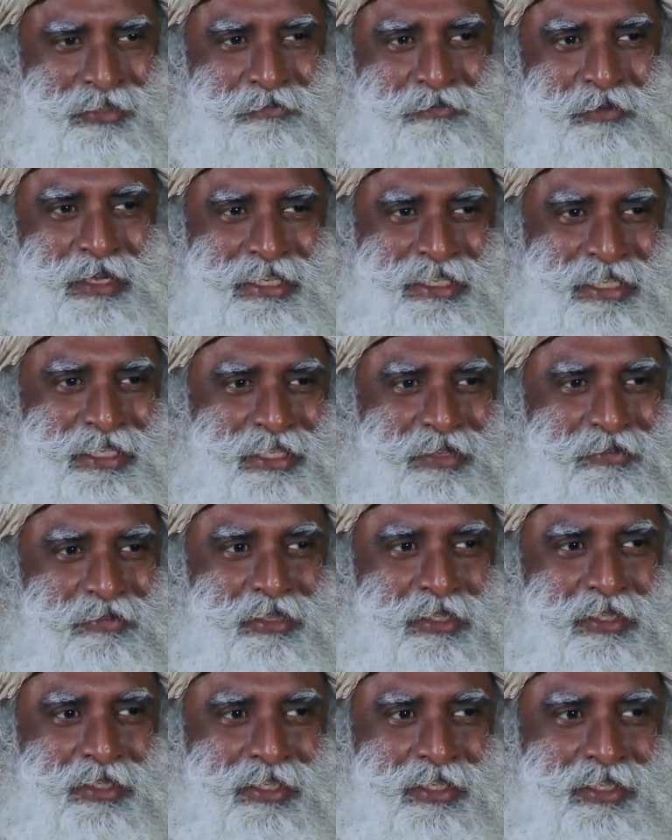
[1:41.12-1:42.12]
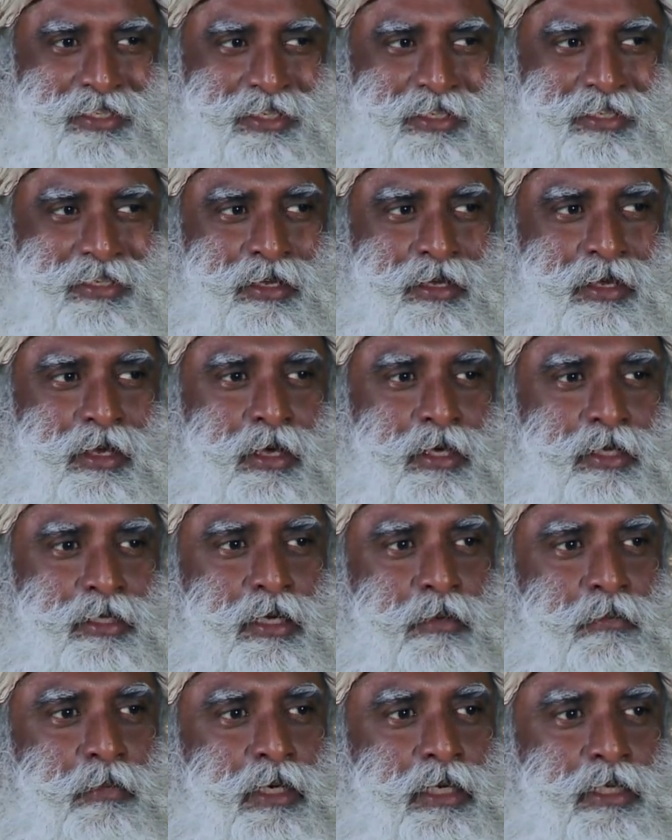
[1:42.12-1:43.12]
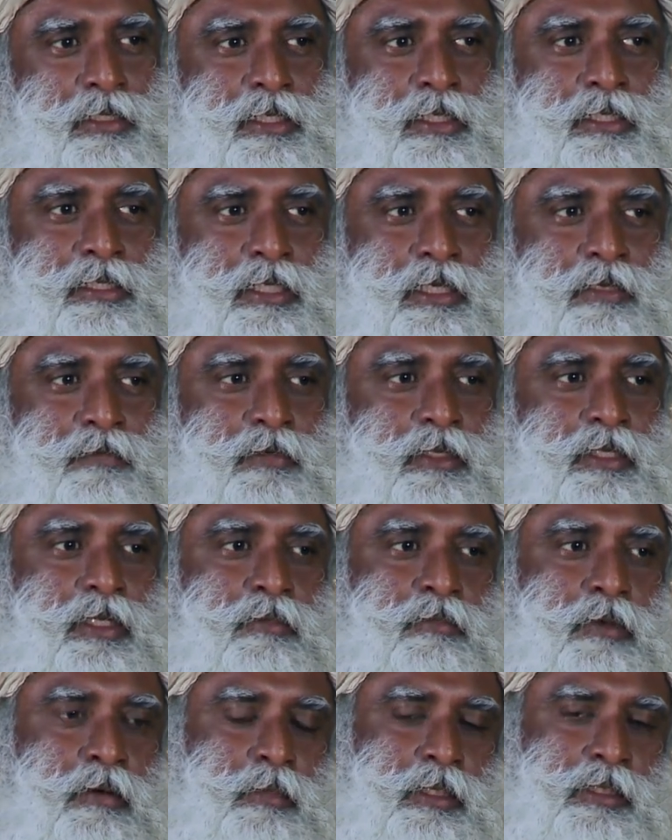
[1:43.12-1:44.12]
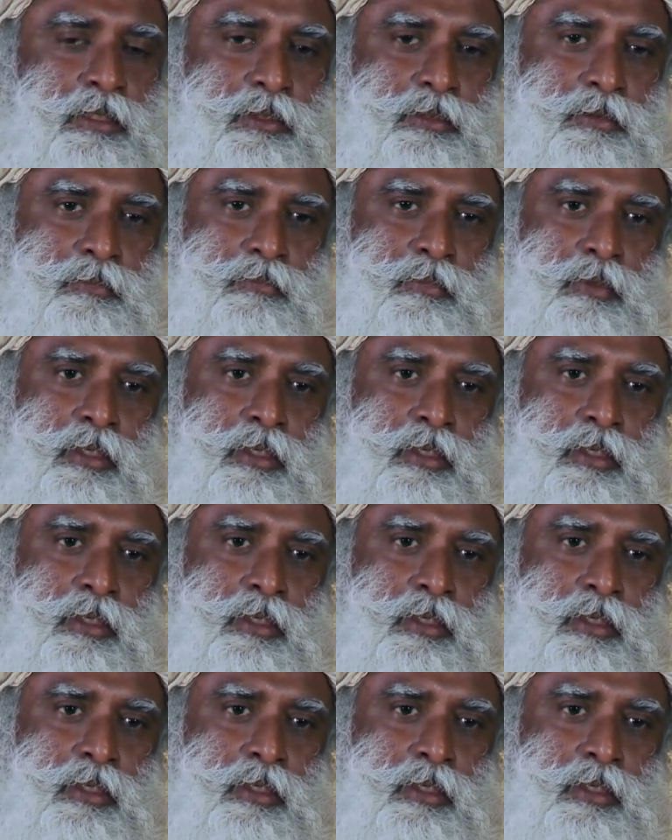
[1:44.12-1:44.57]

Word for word: the basis of this teaching? Somebody says, live in the moment.